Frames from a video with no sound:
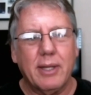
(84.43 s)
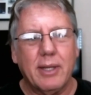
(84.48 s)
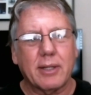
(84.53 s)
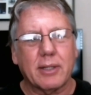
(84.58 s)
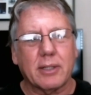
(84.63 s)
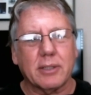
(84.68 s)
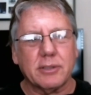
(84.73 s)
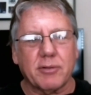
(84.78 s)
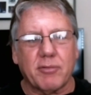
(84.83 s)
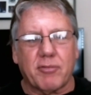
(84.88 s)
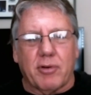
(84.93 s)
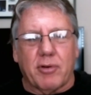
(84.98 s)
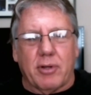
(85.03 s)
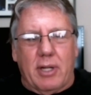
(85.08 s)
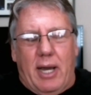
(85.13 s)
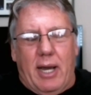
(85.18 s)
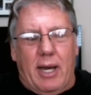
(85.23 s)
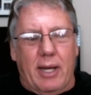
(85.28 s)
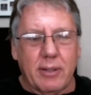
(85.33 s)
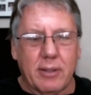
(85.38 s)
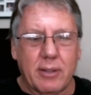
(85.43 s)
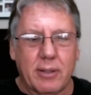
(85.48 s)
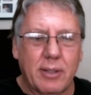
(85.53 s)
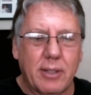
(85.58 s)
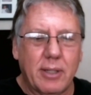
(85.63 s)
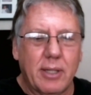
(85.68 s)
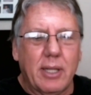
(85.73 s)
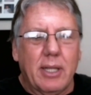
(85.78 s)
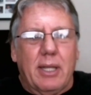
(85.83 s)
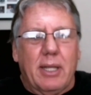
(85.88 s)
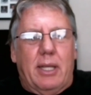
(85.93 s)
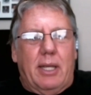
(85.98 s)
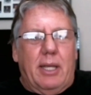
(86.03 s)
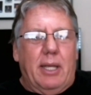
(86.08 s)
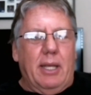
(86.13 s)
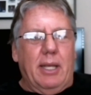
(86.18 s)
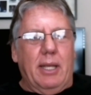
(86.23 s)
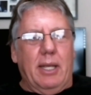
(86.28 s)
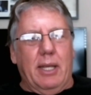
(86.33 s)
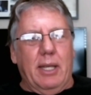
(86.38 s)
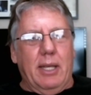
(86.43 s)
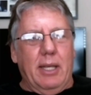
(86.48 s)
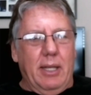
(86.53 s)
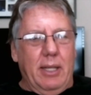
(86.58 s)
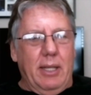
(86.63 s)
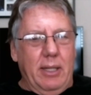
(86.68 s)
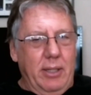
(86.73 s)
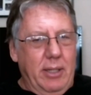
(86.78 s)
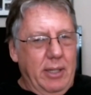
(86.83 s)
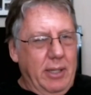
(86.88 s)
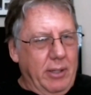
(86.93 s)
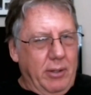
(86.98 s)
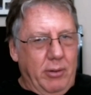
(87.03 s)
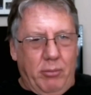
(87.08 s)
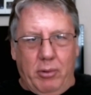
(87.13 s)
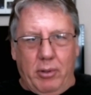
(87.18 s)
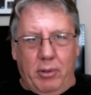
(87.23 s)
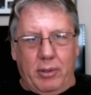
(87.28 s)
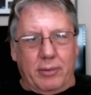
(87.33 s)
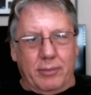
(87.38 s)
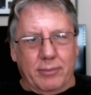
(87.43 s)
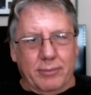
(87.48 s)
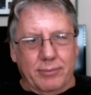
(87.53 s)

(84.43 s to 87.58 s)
Because if you're not, you ain't gonna work.